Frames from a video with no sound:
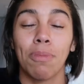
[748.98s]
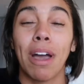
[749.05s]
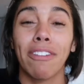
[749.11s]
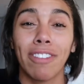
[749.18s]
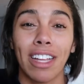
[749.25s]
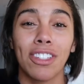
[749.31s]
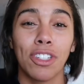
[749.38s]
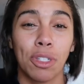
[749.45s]
my
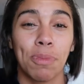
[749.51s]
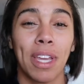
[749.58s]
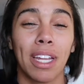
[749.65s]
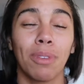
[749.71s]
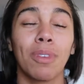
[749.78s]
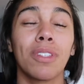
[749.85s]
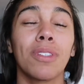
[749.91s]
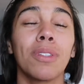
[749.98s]
flight to
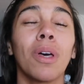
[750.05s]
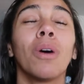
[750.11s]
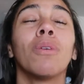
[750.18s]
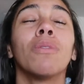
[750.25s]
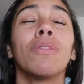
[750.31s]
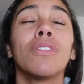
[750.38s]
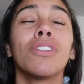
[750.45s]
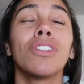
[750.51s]
Japan was so
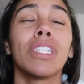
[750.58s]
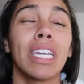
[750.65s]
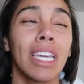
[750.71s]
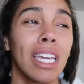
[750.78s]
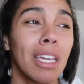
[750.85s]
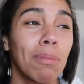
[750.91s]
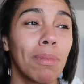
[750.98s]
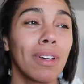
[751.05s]

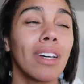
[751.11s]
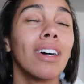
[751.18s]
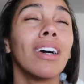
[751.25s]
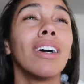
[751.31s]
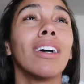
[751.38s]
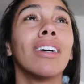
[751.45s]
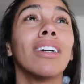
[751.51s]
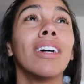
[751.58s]
cheap.
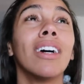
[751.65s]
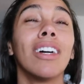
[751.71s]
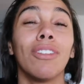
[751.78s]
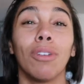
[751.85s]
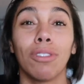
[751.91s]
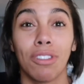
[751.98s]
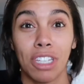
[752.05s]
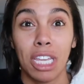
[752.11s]

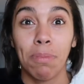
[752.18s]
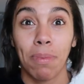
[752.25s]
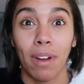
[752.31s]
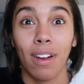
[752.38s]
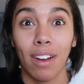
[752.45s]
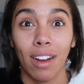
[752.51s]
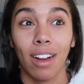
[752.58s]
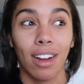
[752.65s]
Well,
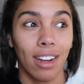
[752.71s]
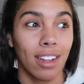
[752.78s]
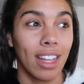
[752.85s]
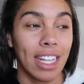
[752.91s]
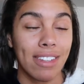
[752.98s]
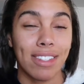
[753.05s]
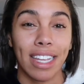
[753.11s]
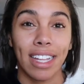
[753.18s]
cheaper.
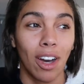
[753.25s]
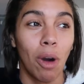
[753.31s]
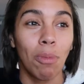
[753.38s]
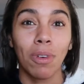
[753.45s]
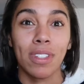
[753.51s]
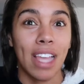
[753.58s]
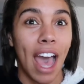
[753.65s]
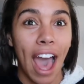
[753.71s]
It was like
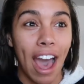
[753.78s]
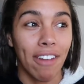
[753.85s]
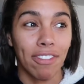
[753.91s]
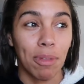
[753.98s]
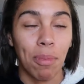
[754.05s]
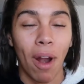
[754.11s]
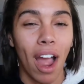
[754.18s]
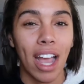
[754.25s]
almost half
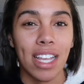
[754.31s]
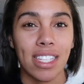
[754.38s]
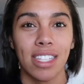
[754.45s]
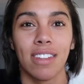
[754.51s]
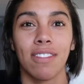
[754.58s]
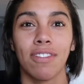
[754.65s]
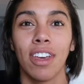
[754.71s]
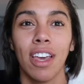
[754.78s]
the price
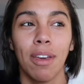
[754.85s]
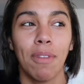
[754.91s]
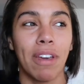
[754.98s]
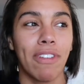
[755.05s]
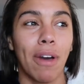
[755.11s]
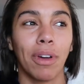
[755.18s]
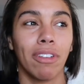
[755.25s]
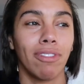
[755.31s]
of
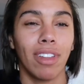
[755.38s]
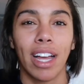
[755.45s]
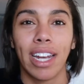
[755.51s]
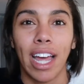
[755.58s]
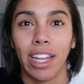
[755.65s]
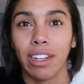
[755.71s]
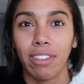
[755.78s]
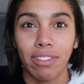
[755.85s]
if I would have flown
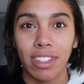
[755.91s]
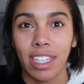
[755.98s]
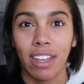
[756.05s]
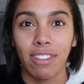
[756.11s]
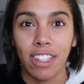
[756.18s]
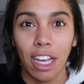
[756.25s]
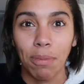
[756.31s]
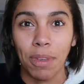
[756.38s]
out of
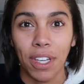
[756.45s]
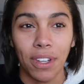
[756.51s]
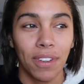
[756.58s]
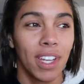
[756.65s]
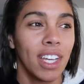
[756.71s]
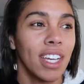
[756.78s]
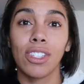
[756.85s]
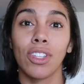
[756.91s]

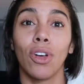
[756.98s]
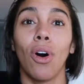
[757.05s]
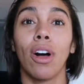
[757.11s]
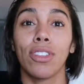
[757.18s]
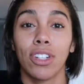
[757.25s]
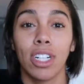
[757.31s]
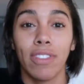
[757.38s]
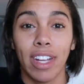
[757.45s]
DFW. So
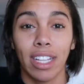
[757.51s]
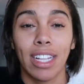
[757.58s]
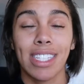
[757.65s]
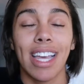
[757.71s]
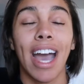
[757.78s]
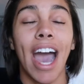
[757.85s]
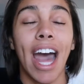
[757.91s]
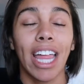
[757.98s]
Alternative
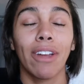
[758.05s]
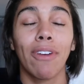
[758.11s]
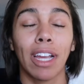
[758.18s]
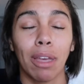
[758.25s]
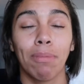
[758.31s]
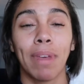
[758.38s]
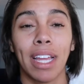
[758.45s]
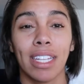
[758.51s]
Airlines, I highly
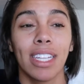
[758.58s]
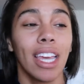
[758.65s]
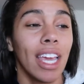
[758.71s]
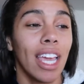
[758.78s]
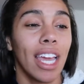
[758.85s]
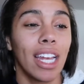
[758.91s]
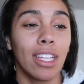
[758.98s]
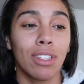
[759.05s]
recommend.
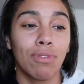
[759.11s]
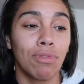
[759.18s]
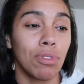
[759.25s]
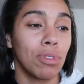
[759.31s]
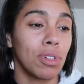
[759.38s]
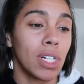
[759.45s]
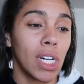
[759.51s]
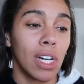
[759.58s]
It is
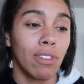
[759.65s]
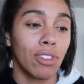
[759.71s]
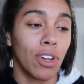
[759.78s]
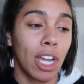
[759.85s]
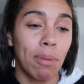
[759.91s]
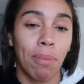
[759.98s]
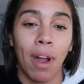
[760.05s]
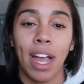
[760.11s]
full of
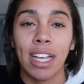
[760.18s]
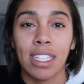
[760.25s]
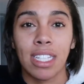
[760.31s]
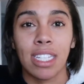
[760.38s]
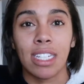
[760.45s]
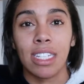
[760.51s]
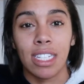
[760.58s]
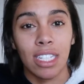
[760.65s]
great
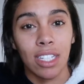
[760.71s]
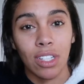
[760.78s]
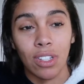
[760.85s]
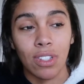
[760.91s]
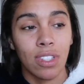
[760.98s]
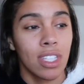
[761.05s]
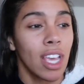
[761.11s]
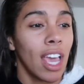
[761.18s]
prices and
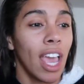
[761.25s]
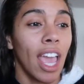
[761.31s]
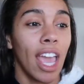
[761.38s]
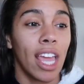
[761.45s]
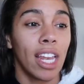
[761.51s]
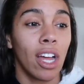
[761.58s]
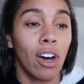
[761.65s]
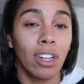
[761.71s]
deals,
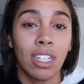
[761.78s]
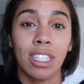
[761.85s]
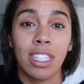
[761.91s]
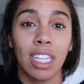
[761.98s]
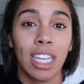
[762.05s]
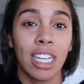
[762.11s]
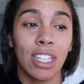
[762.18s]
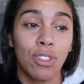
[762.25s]
and
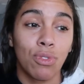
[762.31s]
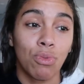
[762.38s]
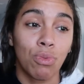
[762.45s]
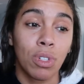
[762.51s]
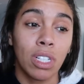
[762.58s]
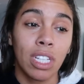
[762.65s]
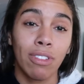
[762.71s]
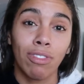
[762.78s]
honestly, it's
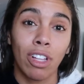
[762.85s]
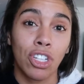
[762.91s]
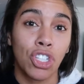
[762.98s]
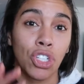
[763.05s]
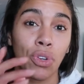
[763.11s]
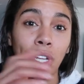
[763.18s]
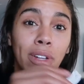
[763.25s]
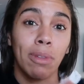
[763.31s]
really
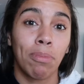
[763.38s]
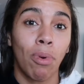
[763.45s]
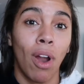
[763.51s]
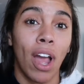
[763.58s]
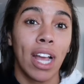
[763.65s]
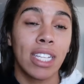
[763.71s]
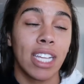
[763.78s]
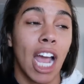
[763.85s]
fluctuating in
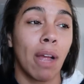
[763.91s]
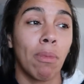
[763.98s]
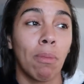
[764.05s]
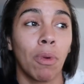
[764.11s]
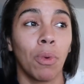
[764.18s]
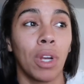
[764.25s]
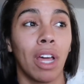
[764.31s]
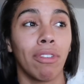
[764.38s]
price. I
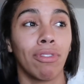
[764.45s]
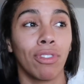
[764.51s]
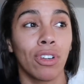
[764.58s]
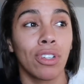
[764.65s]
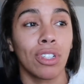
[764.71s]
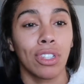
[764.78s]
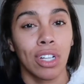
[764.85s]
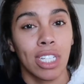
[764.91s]
remember when I
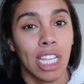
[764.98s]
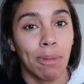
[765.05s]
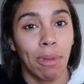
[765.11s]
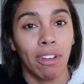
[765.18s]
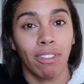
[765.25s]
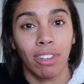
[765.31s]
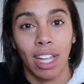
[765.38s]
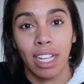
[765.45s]
first looked at
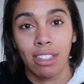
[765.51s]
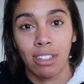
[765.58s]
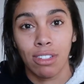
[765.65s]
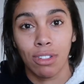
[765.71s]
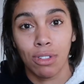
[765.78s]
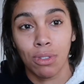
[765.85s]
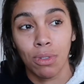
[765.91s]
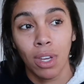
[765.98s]
my flight
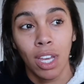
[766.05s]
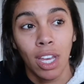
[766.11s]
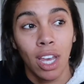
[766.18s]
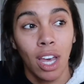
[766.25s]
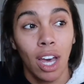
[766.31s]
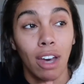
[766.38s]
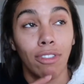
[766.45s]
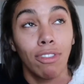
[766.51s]
to
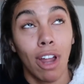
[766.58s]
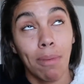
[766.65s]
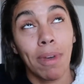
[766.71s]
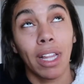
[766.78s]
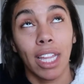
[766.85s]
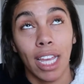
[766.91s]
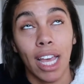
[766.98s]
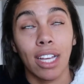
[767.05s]
from
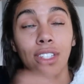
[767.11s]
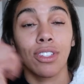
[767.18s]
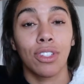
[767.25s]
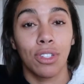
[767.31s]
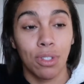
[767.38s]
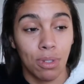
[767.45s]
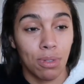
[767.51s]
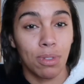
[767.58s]
LAX
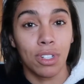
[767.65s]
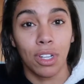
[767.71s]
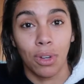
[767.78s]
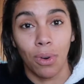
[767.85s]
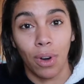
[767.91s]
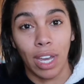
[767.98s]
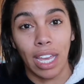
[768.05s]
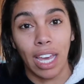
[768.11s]
to
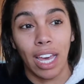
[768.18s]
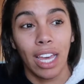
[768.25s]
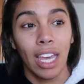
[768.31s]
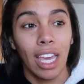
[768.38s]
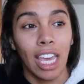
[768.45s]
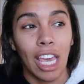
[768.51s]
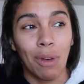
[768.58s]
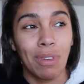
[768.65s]
Nagoya,
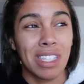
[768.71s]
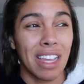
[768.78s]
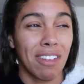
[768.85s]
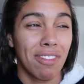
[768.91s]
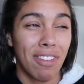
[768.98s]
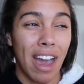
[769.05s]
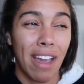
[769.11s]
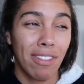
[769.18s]
it was
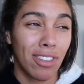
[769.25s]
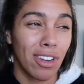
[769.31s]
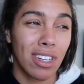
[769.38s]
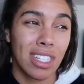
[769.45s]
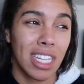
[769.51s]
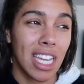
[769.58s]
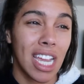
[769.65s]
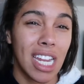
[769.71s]
like
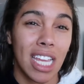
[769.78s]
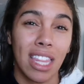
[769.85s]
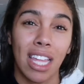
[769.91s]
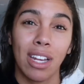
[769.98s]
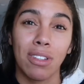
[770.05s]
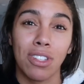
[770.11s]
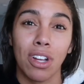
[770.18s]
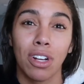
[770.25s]
$513, and
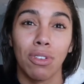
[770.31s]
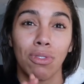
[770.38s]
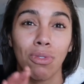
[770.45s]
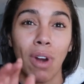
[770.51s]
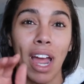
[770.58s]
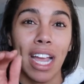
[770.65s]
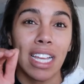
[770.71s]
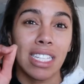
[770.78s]
then it started
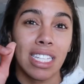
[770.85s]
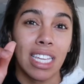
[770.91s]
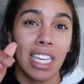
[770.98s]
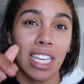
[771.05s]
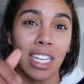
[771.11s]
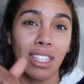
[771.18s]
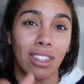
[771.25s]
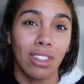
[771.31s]

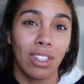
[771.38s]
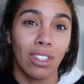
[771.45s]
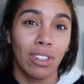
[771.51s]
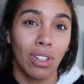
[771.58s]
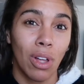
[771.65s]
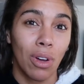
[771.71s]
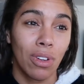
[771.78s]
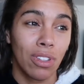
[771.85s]
rising and
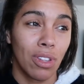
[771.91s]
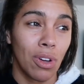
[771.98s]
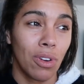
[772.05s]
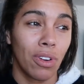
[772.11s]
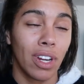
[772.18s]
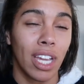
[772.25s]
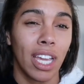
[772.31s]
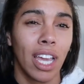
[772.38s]

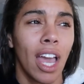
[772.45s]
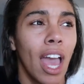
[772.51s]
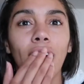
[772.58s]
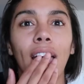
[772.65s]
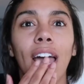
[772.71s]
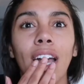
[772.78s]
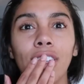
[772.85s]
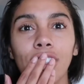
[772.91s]
lowering.
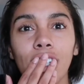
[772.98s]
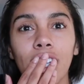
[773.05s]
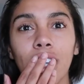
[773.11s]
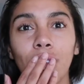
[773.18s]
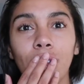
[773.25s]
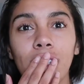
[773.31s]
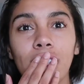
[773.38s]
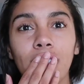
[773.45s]
Actually,
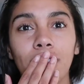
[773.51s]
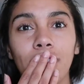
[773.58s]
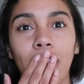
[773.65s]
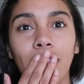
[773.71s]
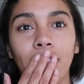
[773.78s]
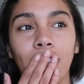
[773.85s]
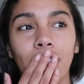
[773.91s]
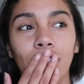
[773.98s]
it wasn't
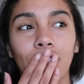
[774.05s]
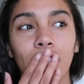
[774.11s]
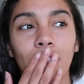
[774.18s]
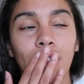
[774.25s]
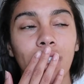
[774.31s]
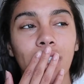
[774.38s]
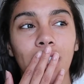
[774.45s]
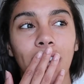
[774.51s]
500. It
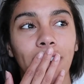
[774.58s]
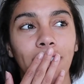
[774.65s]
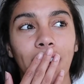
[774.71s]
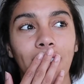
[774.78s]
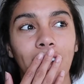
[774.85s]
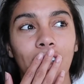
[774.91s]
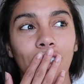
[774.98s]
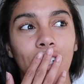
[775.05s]
wasn't like
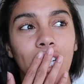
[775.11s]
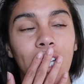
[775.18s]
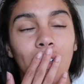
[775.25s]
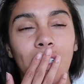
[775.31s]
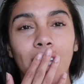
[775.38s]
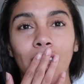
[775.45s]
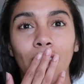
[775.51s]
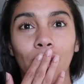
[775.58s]
500. It
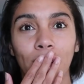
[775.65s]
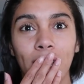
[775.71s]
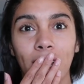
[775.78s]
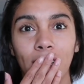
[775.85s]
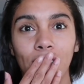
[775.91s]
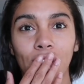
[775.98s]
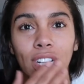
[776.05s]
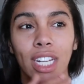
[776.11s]
was like
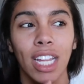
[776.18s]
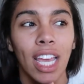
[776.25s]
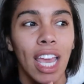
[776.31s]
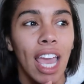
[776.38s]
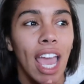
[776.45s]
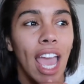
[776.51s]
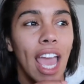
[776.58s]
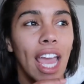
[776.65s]
300,
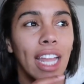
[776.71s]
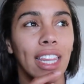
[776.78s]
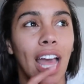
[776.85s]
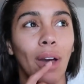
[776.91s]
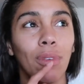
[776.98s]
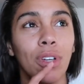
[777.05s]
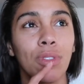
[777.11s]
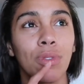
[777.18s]
and
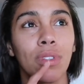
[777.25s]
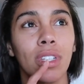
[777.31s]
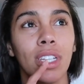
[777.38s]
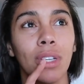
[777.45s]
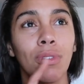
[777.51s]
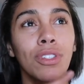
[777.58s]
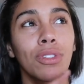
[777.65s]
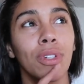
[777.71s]
it was
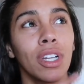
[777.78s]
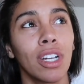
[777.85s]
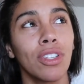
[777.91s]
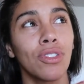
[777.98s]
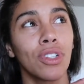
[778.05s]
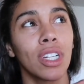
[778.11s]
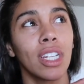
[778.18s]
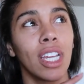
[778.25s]

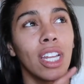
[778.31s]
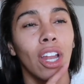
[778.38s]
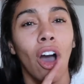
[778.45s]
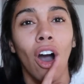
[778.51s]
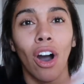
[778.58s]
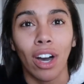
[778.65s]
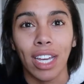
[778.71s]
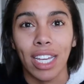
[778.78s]
300 in
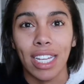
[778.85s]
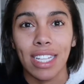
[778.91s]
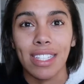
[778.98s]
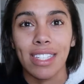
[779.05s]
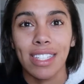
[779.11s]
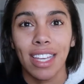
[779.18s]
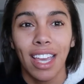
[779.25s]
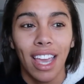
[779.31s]

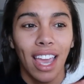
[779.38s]
August.